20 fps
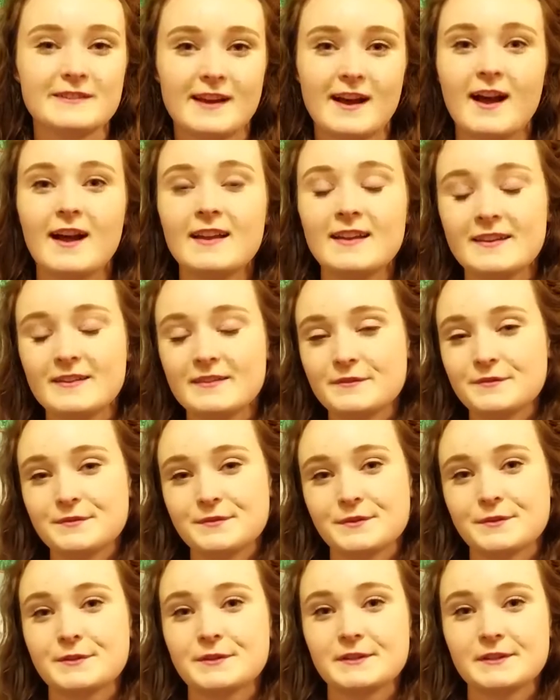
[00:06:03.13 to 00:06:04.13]
on
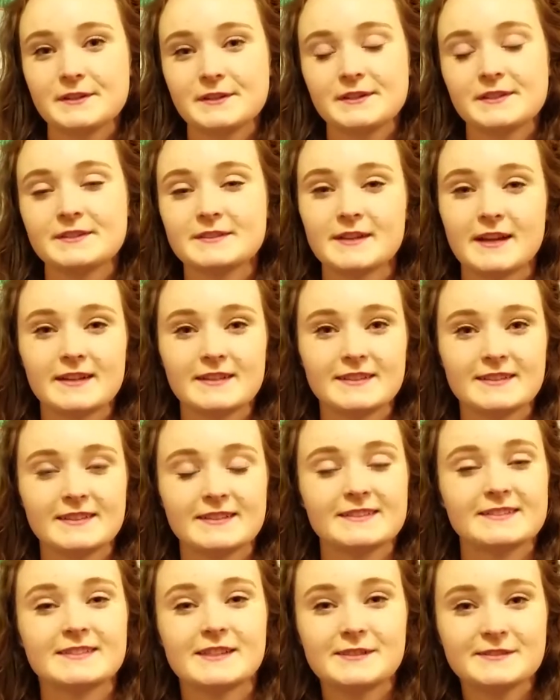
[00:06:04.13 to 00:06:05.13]
for, I don't
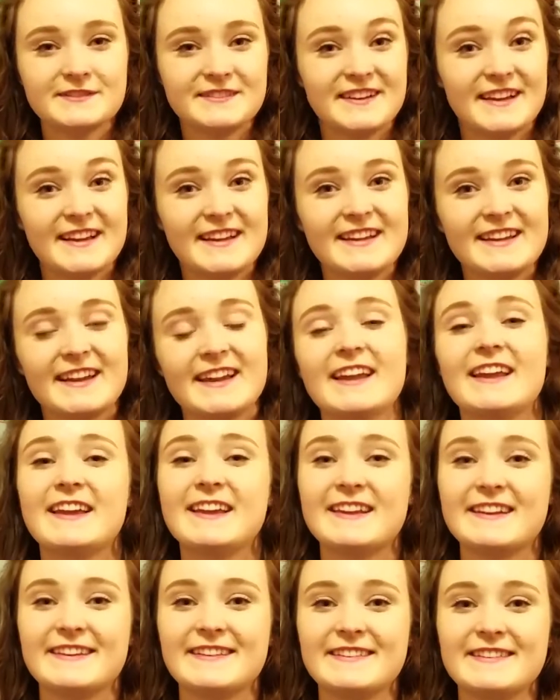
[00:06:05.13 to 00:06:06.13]
know, overnight,
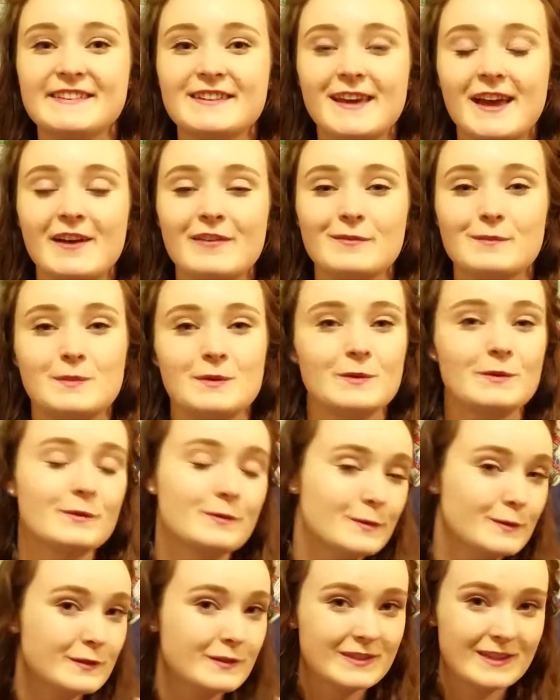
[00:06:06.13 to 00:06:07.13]
and you'll have
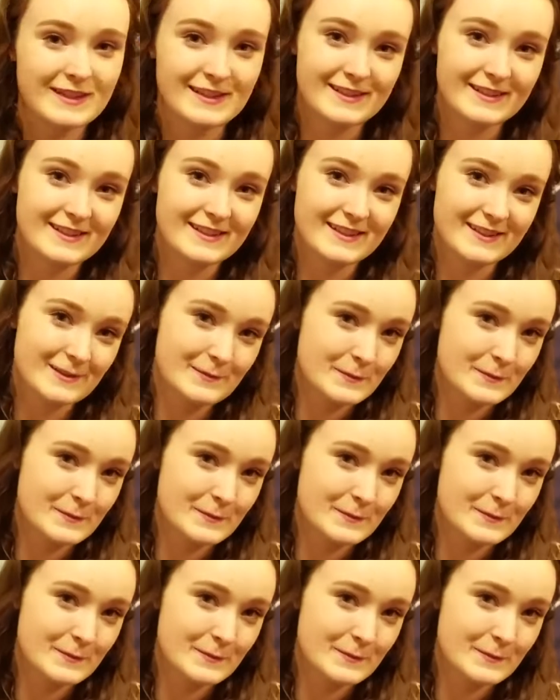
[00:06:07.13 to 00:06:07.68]
beautiful skin in the